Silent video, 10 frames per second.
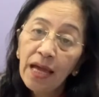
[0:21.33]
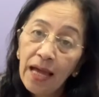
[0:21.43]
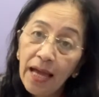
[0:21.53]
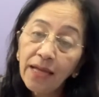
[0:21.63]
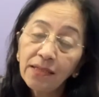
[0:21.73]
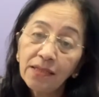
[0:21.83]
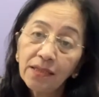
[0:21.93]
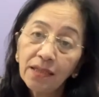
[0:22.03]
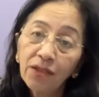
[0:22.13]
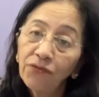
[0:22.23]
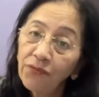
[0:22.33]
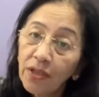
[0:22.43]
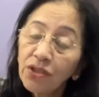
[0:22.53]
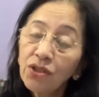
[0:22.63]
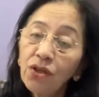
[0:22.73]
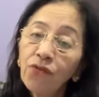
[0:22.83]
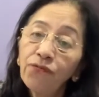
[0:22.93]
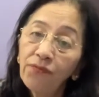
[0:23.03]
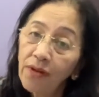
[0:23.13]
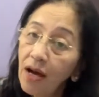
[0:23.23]
and the function of
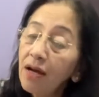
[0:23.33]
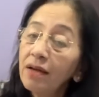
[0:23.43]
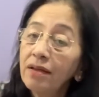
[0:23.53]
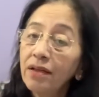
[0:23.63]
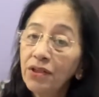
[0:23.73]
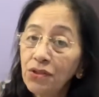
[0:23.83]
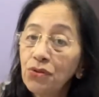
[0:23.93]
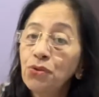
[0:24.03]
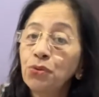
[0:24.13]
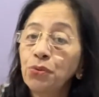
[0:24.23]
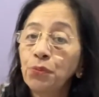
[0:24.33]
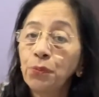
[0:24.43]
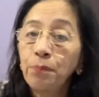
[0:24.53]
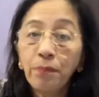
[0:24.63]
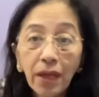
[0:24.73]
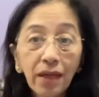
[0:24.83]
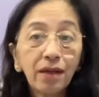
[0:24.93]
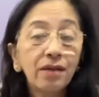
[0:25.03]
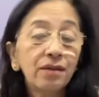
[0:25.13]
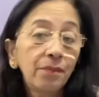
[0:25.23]
flower is to
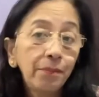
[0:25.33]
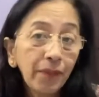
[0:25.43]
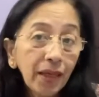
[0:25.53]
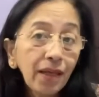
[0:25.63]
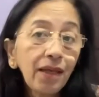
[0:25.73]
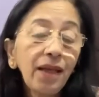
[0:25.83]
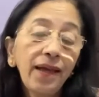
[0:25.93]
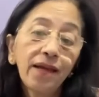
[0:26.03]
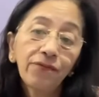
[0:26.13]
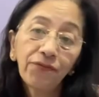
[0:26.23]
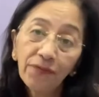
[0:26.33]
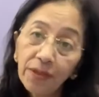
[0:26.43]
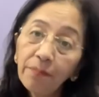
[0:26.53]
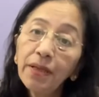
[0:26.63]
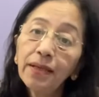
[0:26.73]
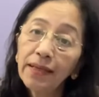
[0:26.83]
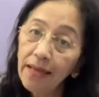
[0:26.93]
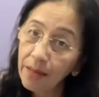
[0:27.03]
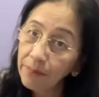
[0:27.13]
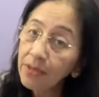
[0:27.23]
make male and female
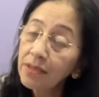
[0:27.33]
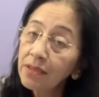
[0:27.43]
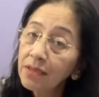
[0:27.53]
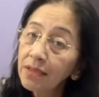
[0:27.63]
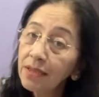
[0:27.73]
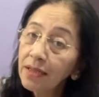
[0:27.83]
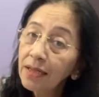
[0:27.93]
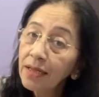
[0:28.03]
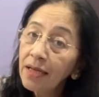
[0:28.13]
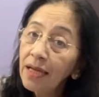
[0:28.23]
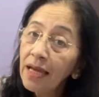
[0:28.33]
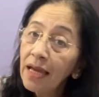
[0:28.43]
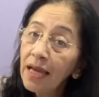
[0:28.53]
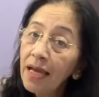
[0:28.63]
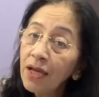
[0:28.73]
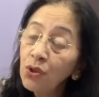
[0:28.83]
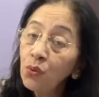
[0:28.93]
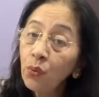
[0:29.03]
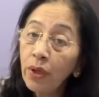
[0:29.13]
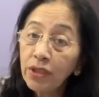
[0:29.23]
gamete
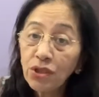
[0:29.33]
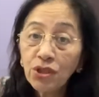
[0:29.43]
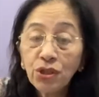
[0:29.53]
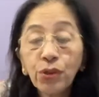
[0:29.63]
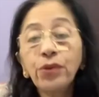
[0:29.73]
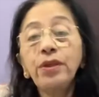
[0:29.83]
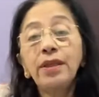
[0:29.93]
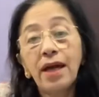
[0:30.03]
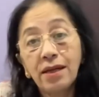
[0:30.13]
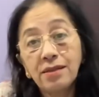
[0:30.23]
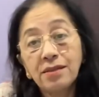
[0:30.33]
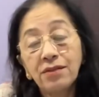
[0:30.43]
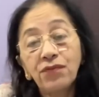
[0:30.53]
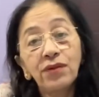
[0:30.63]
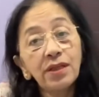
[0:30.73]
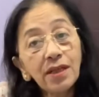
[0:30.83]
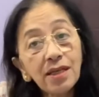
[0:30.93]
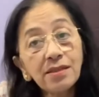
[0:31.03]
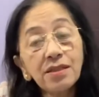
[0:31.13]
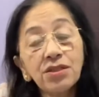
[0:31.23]
to ensure that
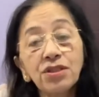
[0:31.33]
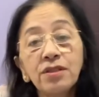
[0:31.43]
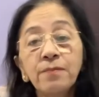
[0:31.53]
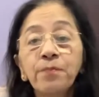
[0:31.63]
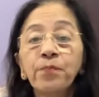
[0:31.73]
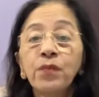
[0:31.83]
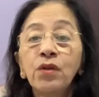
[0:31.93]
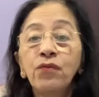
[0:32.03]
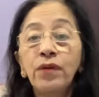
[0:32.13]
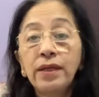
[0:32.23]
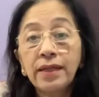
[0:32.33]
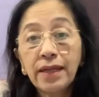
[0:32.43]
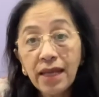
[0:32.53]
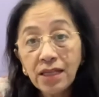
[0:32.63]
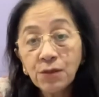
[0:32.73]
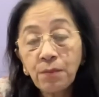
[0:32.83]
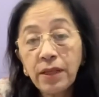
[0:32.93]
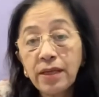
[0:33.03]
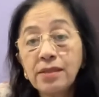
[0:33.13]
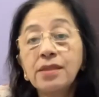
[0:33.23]
fertilization will take
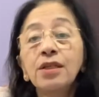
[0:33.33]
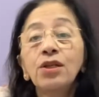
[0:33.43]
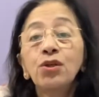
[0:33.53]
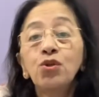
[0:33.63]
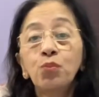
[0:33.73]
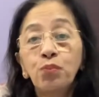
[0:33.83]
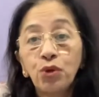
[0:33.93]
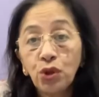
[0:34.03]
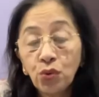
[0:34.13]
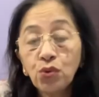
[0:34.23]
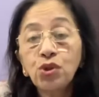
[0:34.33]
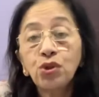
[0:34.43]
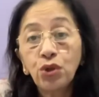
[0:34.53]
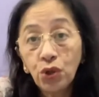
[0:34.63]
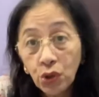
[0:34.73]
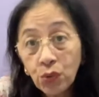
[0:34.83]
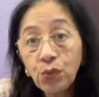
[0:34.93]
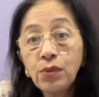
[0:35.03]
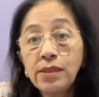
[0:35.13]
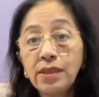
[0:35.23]
place to produce new
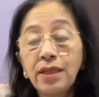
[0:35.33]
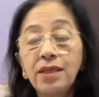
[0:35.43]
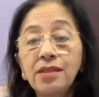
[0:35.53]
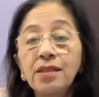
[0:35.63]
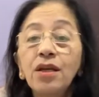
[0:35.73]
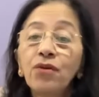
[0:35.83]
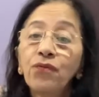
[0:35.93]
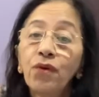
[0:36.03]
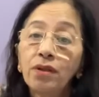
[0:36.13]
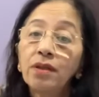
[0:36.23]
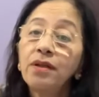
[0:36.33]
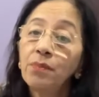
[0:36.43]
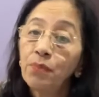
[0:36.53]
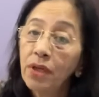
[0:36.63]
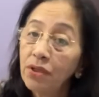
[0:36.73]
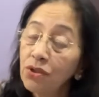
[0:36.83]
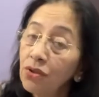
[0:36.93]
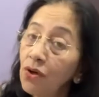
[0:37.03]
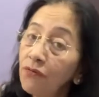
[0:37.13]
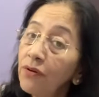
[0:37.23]
seeds for the reproduction
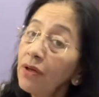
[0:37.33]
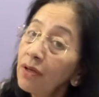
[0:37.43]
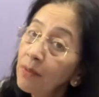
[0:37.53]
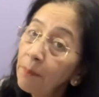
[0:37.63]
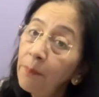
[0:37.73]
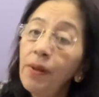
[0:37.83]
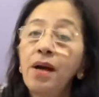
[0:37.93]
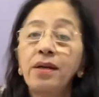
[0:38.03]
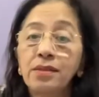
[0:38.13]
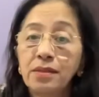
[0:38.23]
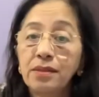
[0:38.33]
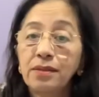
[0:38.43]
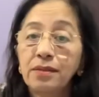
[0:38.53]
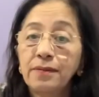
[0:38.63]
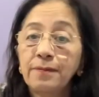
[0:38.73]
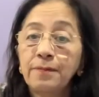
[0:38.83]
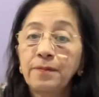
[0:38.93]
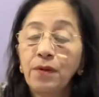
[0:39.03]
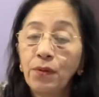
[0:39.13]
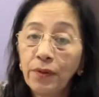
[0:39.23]
of a plant.
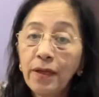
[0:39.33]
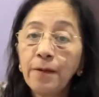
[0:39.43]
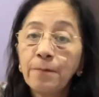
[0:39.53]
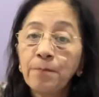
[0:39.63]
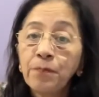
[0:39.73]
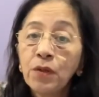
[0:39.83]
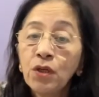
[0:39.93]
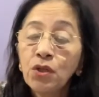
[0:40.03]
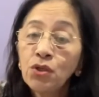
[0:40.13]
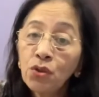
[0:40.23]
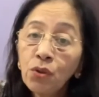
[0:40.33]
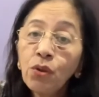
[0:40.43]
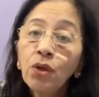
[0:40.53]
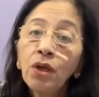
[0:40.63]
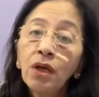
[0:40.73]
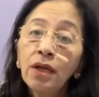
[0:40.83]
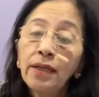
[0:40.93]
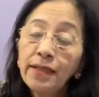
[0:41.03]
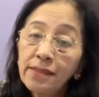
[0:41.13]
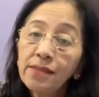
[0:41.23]
Okay, so
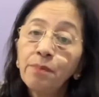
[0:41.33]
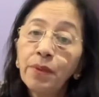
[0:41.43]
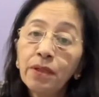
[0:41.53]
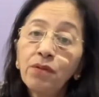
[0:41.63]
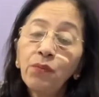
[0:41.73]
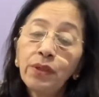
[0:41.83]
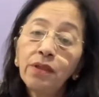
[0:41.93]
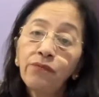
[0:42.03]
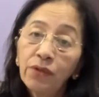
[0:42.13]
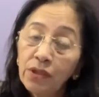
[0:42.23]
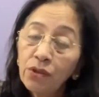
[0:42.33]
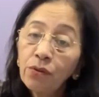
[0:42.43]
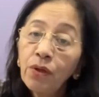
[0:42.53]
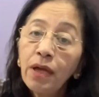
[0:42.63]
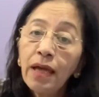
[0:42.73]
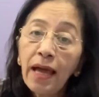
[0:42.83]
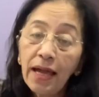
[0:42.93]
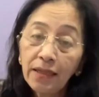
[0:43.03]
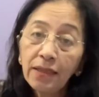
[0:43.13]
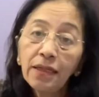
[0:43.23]
let's begin with the video,
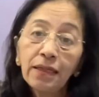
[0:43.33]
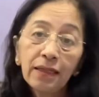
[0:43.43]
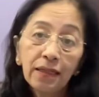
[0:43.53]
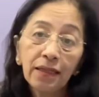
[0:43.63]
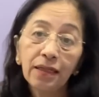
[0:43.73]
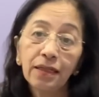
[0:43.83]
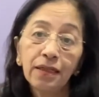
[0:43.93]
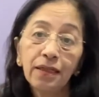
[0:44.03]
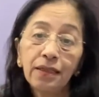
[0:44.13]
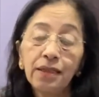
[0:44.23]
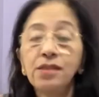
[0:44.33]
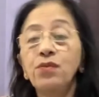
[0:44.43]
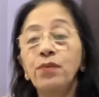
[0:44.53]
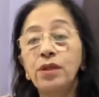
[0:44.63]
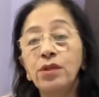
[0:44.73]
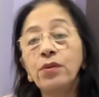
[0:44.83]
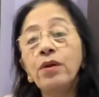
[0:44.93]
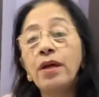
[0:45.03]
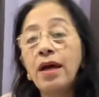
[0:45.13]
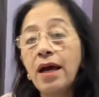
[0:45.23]
and in this video
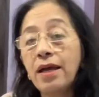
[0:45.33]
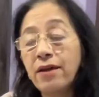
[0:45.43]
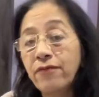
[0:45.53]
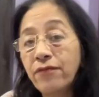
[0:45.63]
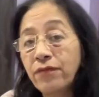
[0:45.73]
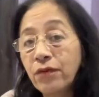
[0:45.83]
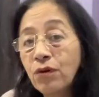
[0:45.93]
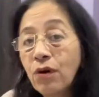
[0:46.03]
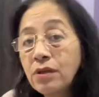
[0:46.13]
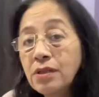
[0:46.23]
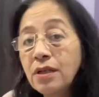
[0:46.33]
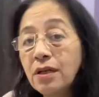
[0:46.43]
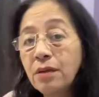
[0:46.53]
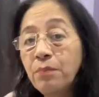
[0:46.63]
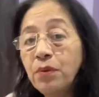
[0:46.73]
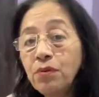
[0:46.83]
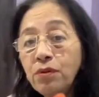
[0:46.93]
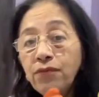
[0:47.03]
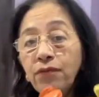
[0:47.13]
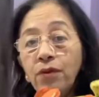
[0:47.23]
I have got a
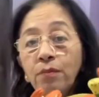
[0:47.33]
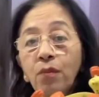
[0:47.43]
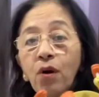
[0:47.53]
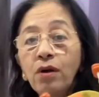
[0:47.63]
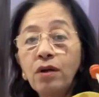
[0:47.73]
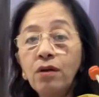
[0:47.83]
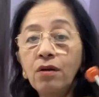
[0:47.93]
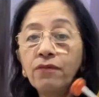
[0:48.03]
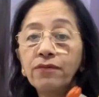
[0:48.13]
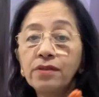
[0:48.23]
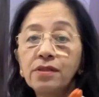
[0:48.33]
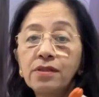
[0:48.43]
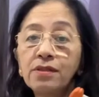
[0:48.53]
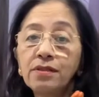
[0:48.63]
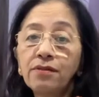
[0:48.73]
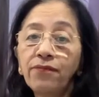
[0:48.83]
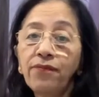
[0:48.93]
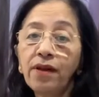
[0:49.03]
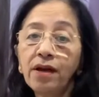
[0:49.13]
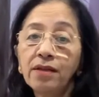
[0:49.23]
beautiful model of a
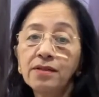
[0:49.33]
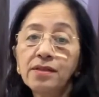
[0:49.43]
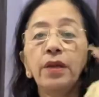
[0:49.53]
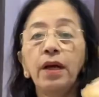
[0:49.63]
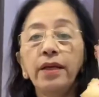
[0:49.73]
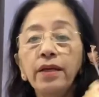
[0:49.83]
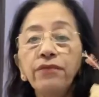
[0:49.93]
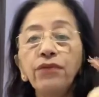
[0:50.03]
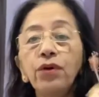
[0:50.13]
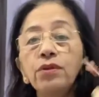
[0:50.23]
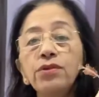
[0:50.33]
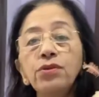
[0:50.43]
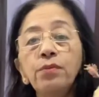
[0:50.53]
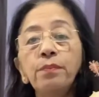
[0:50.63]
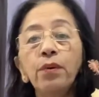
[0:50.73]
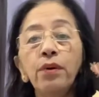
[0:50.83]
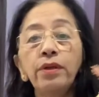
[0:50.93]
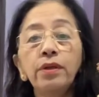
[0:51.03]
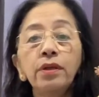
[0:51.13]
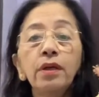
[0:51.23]
flowers. I have also
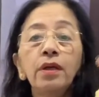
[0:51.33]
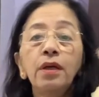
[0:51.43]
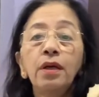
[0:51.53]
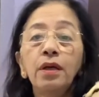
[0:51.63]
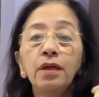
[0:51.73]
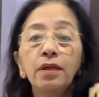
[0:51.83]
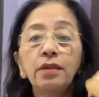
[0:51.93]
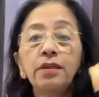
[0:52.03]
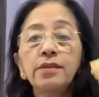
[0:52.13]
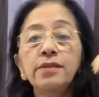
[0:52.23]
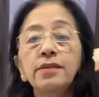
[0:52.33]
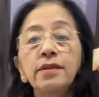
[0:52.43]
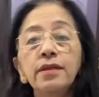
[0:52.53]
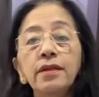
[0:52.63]
bought this